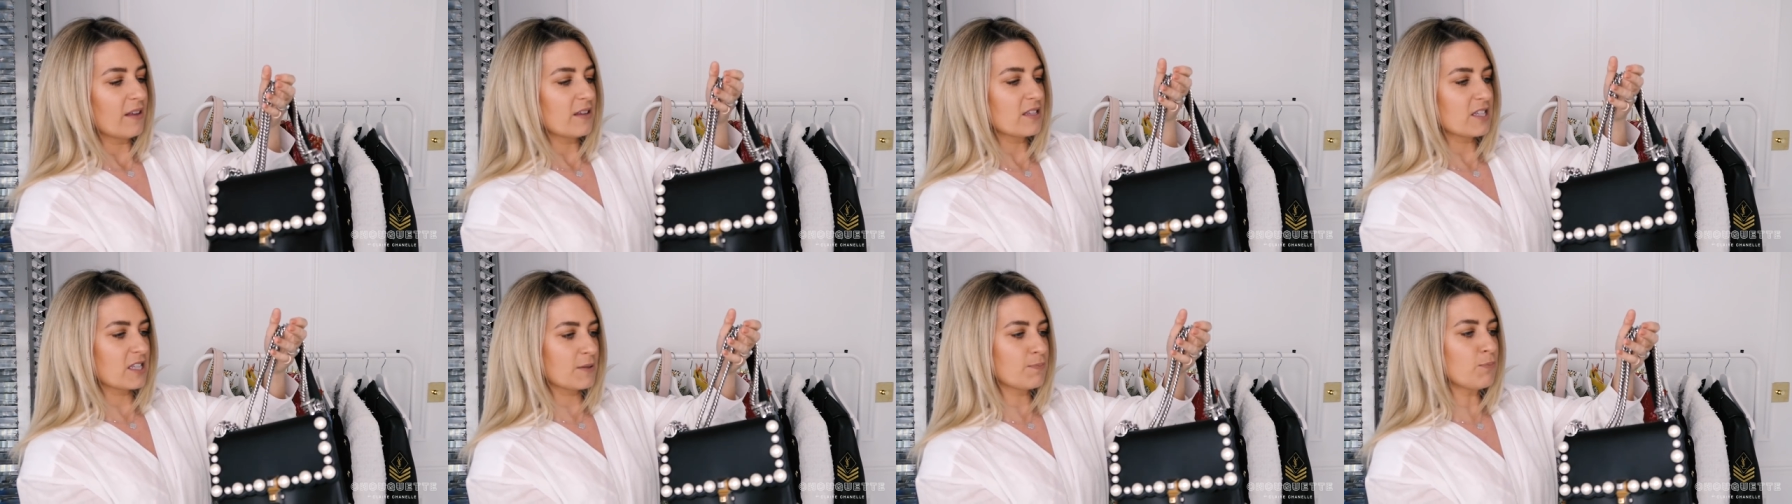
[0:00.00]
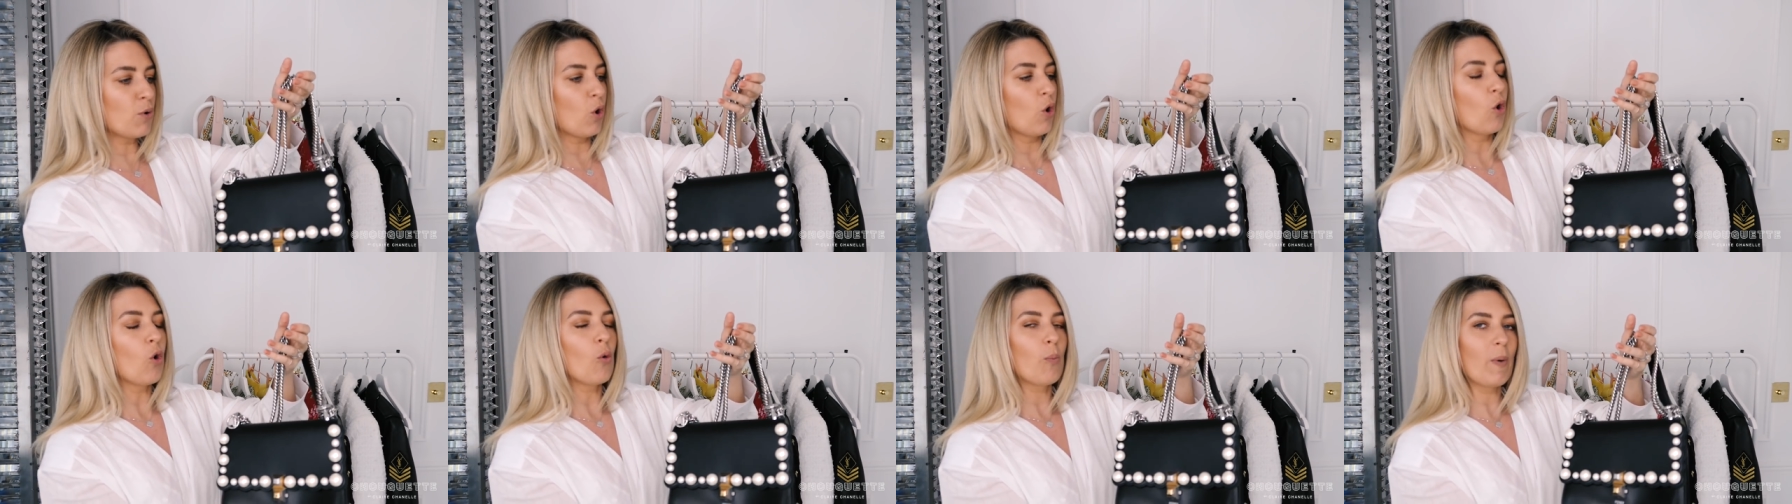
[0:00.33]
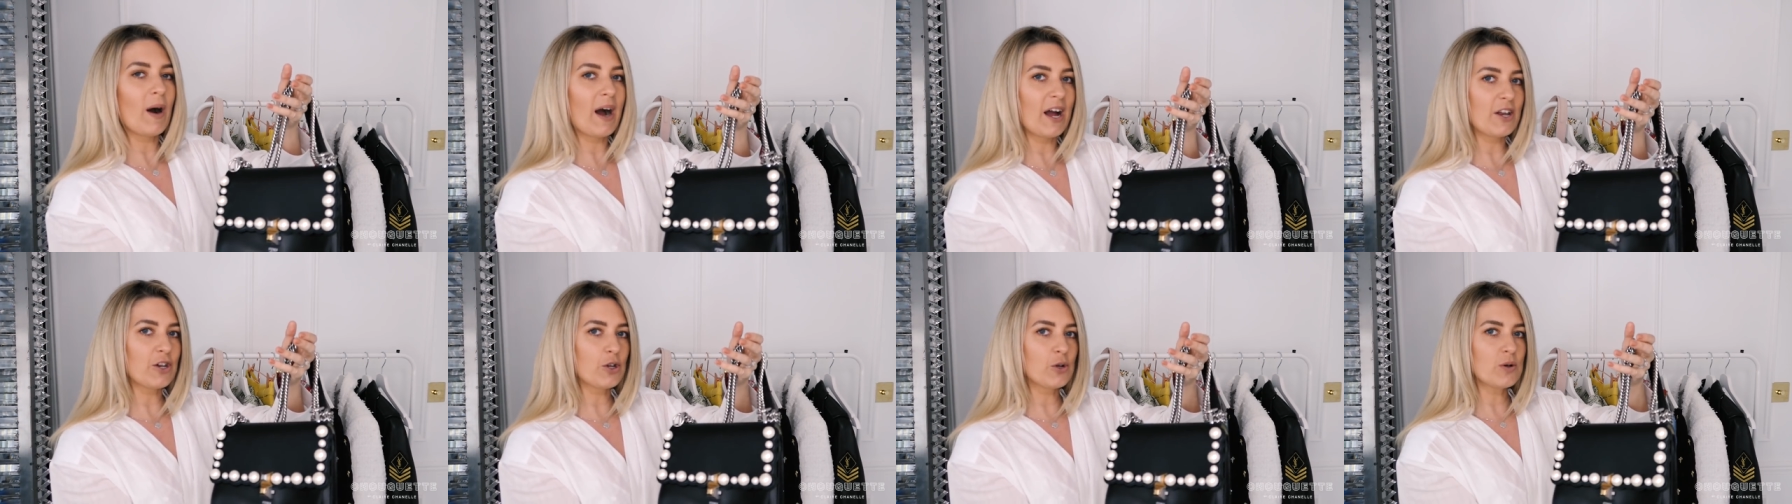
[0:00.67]
small,
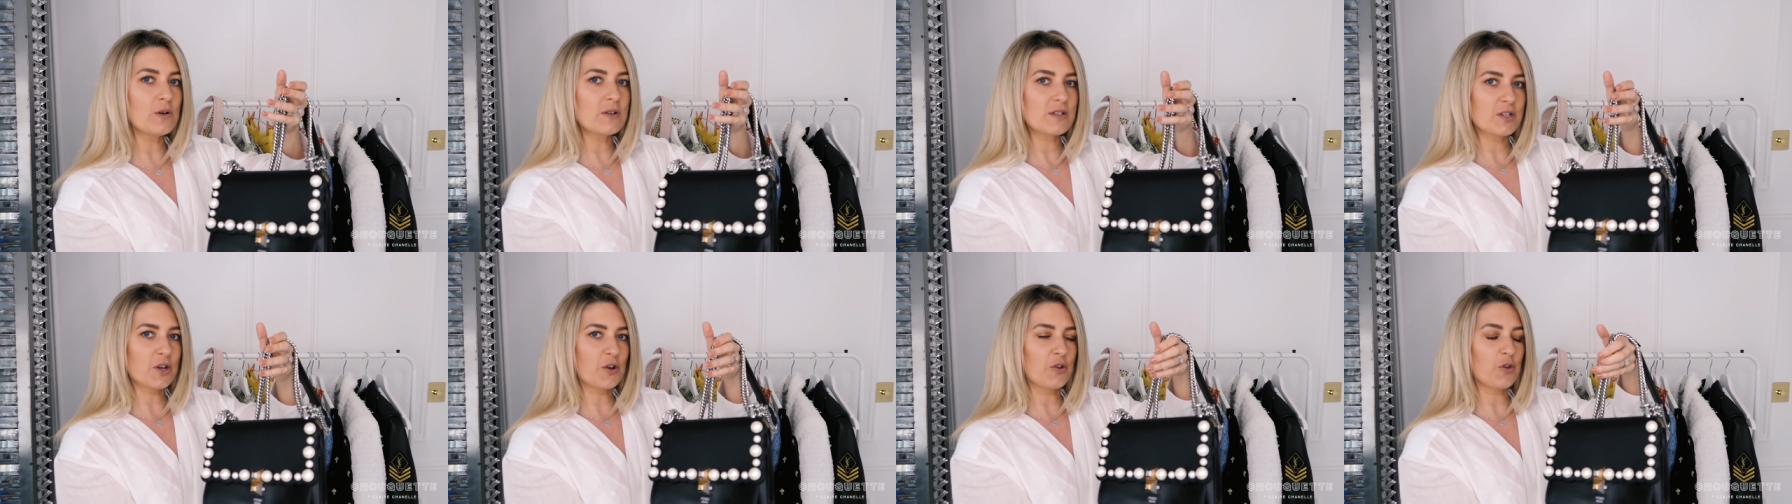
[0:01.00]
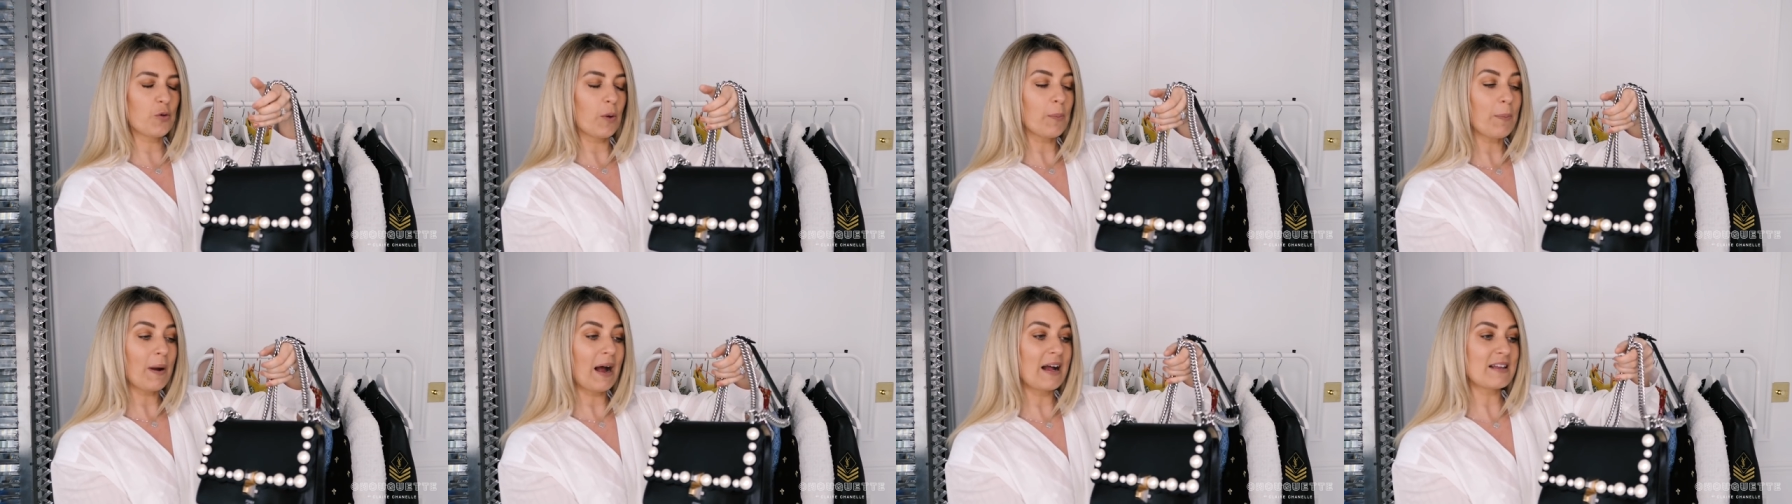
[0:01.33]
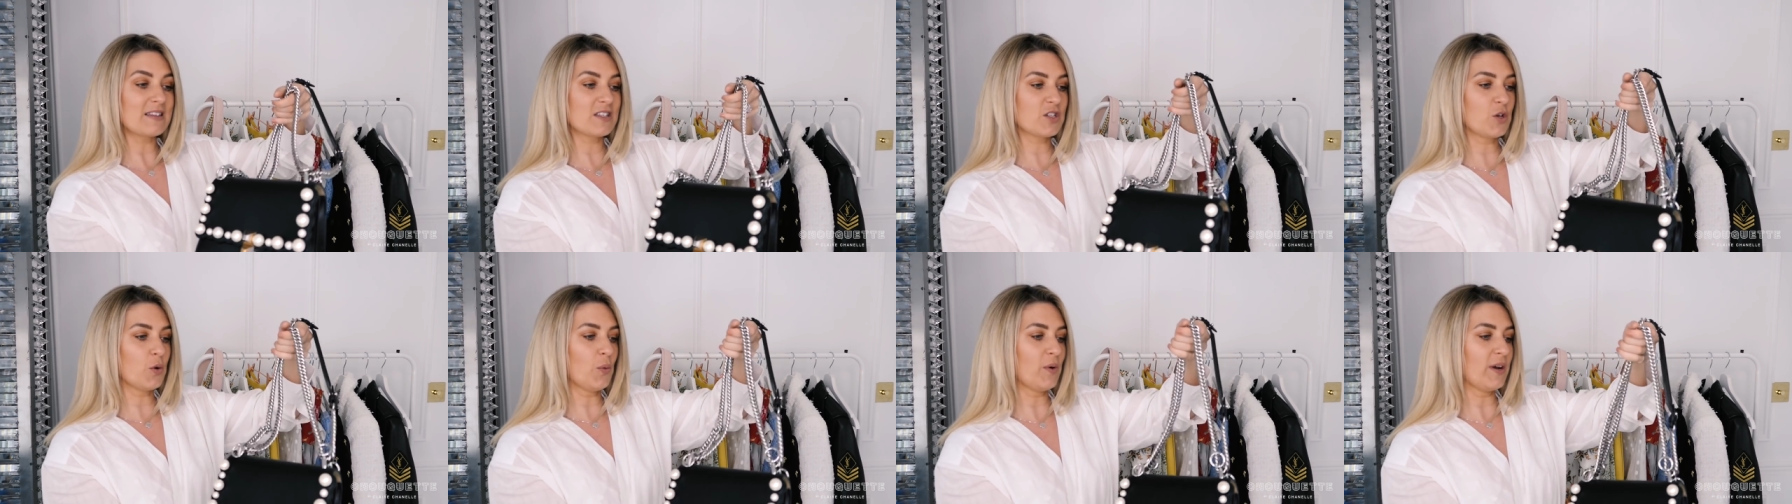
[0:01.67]
but I knew it's going to be
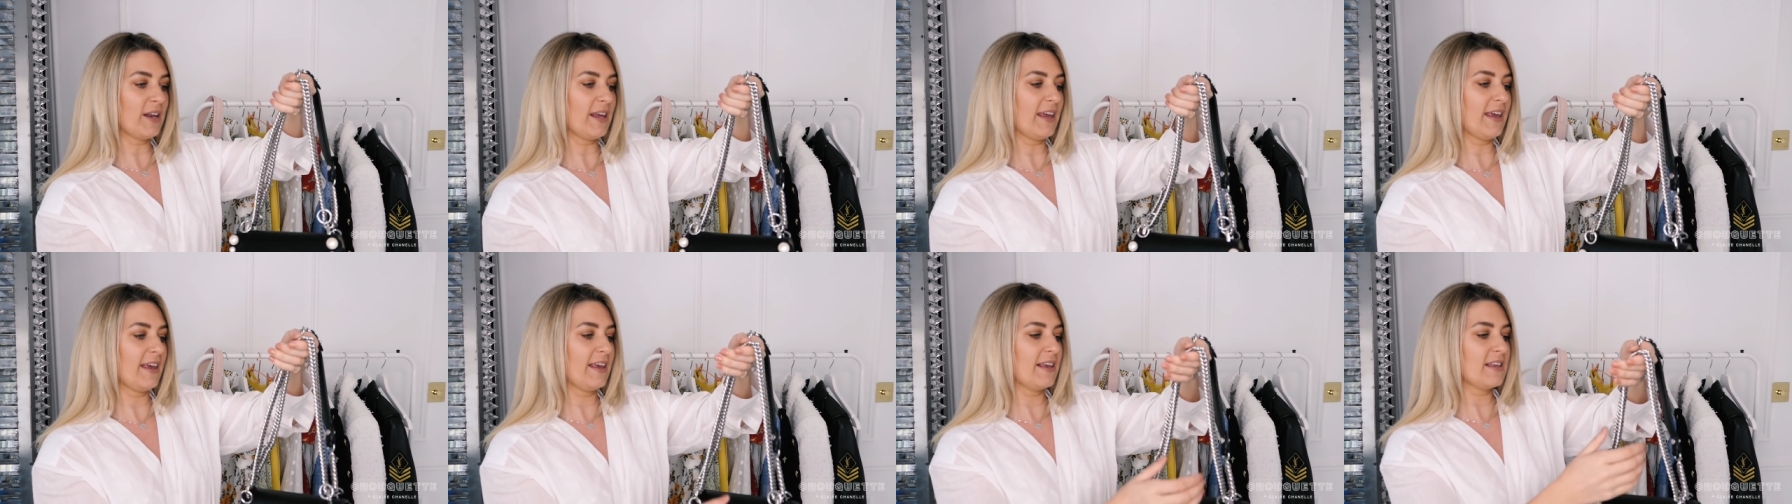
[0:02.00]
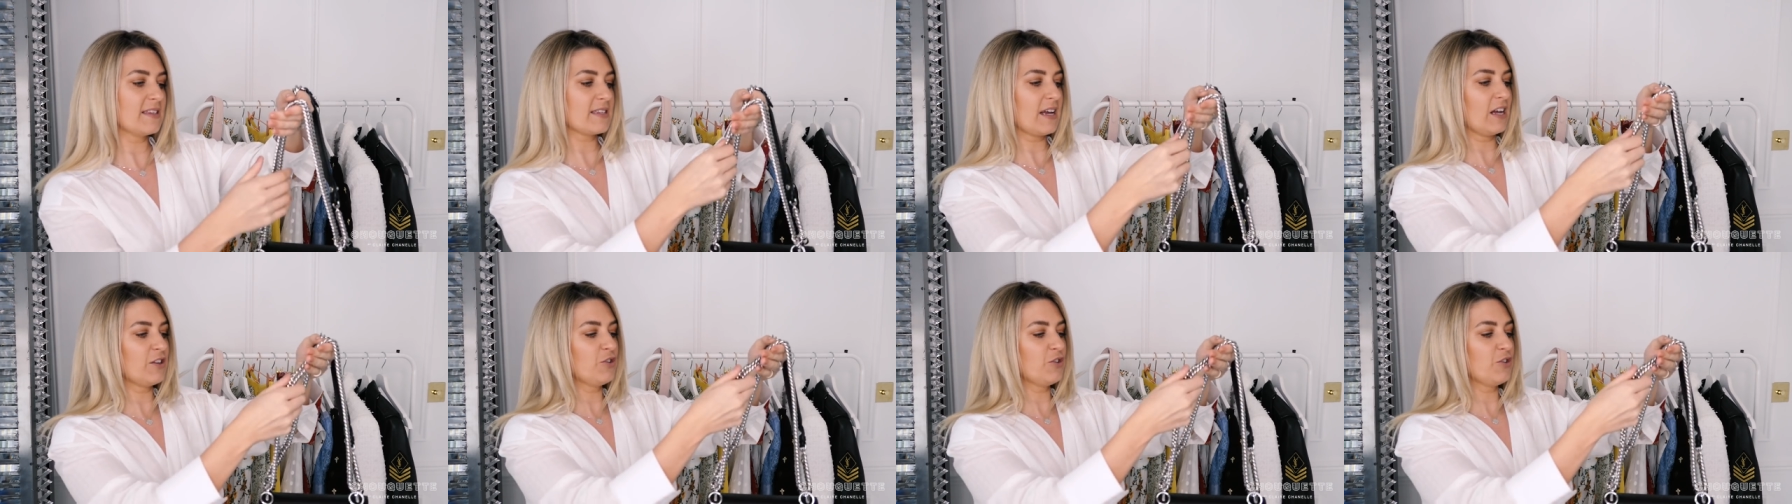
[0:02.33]
practical when it is,